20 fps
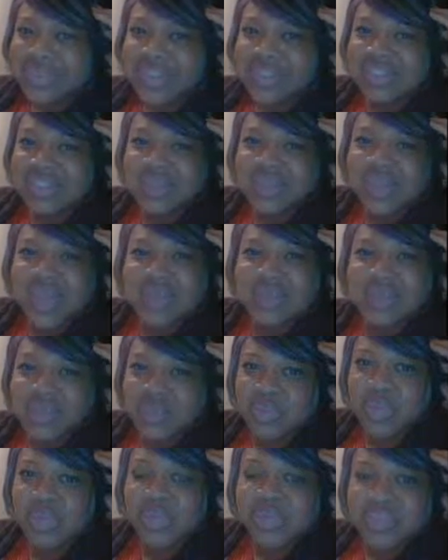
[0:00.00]
Sometimes
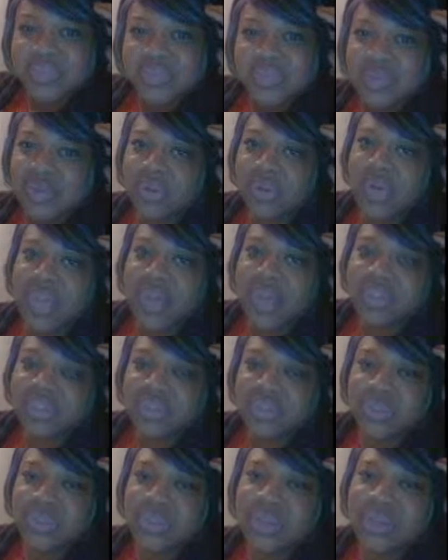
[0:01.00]
it's more difficult
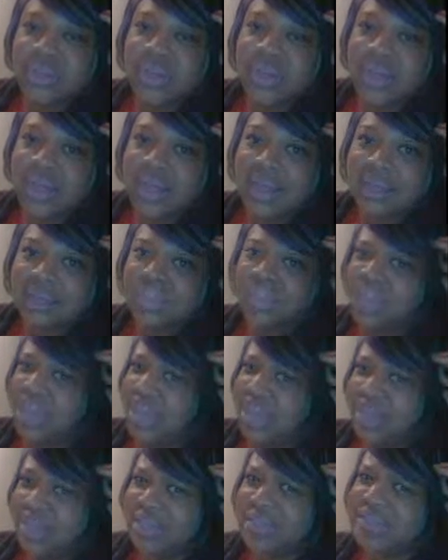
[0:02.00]
actually to let
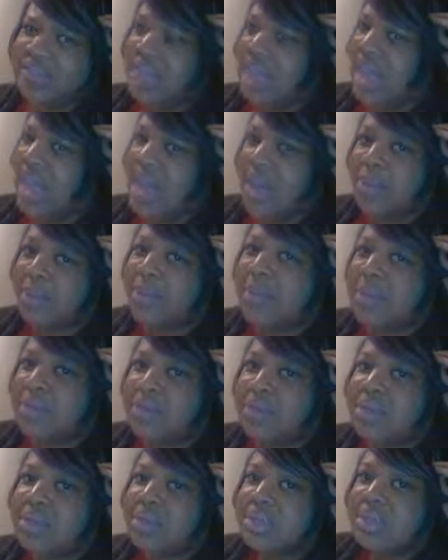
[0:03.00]
chance
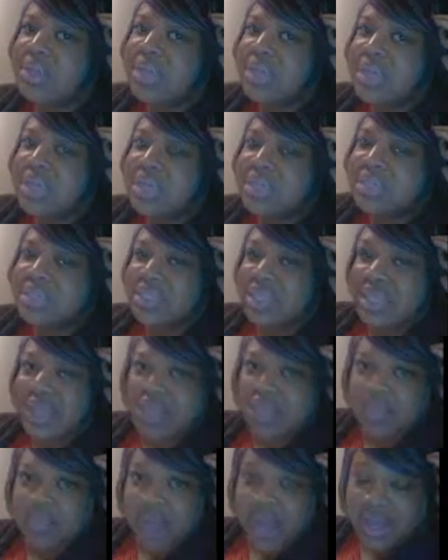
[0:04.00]
happen, to
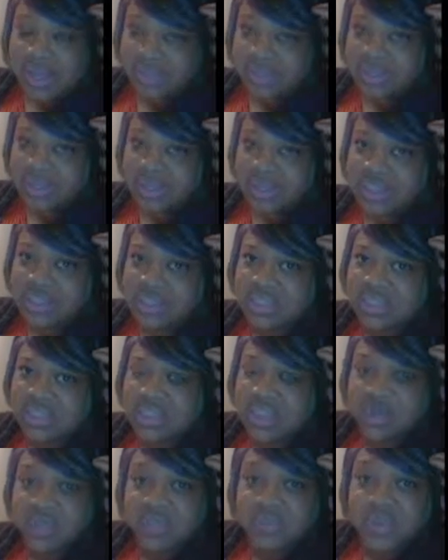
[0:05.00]
let the possibilities
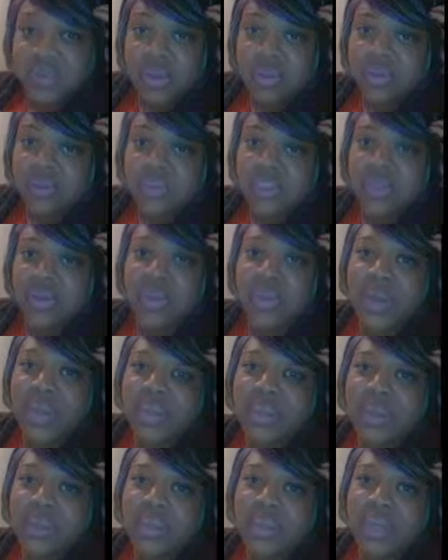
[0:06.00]
unfold in a
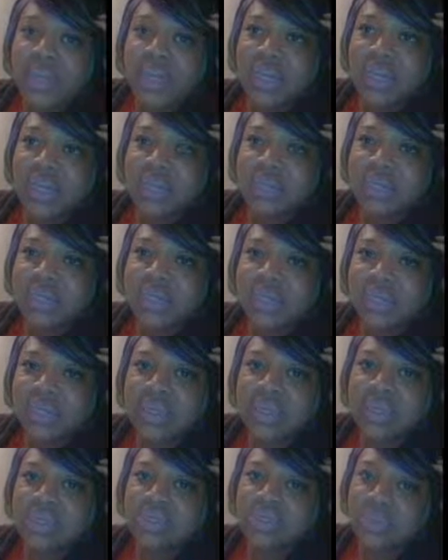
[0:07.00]
way that we can't
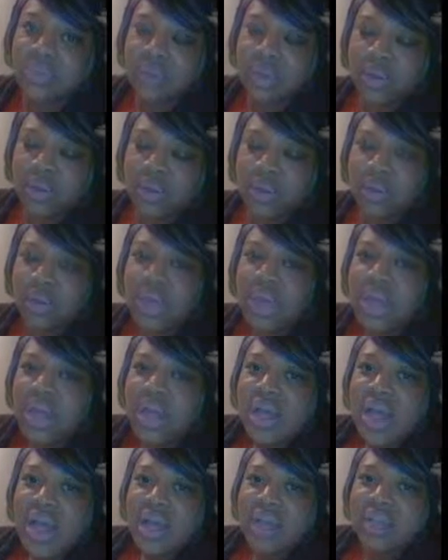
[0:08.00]
completely control.
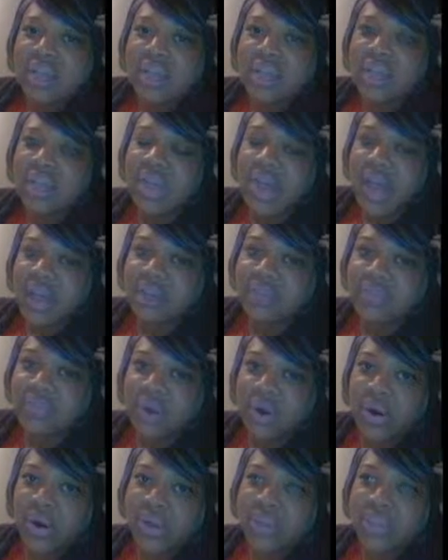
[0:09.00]
I think a lot of
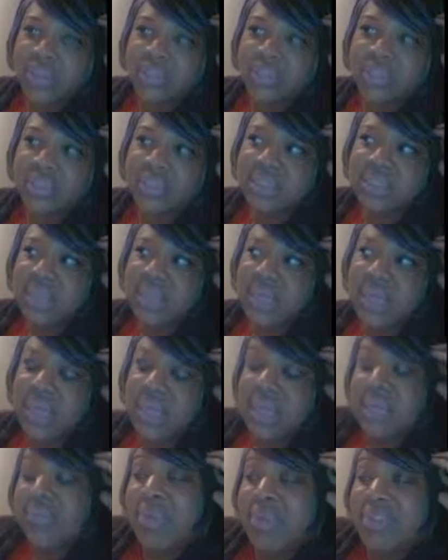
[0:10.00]
artists,
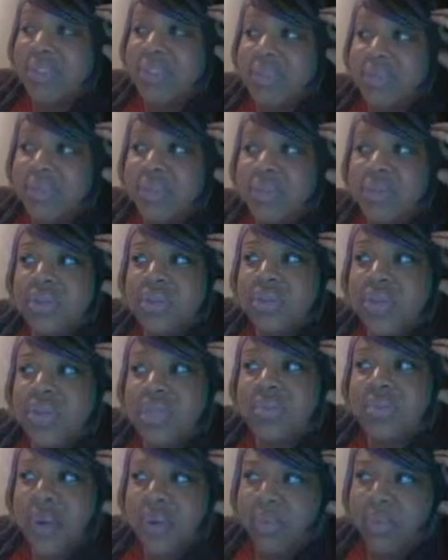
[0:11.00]
and myself included
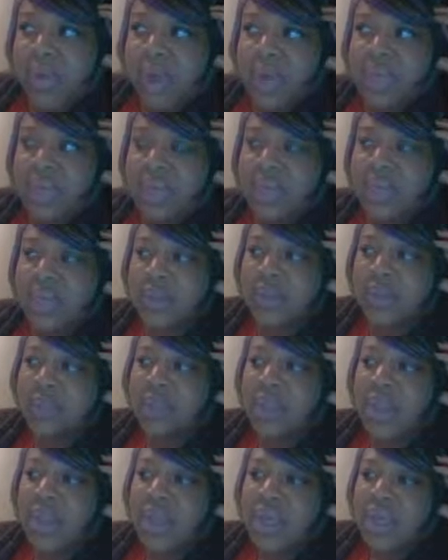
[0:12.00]
in my writing,
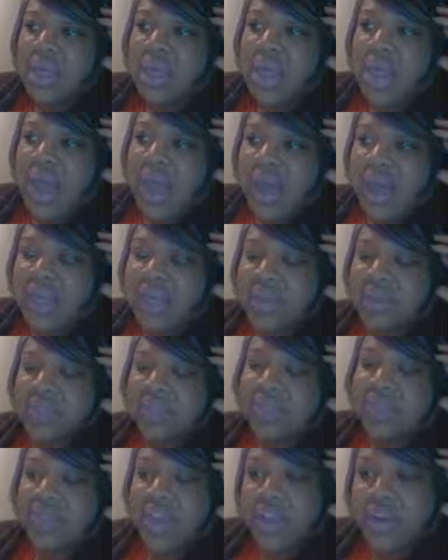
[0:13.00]
I
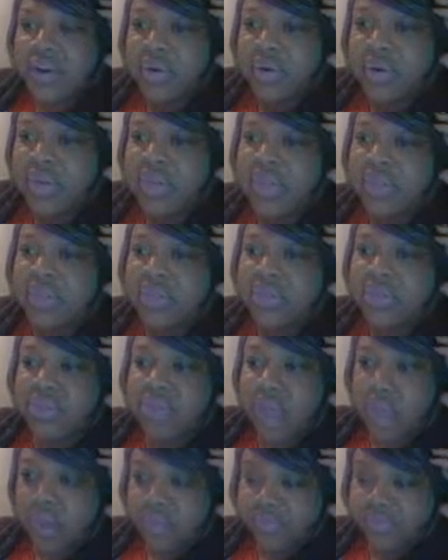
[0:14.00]
am very
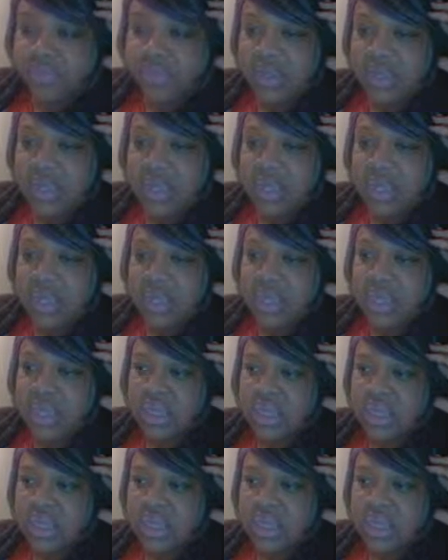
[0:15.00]
thoughtfully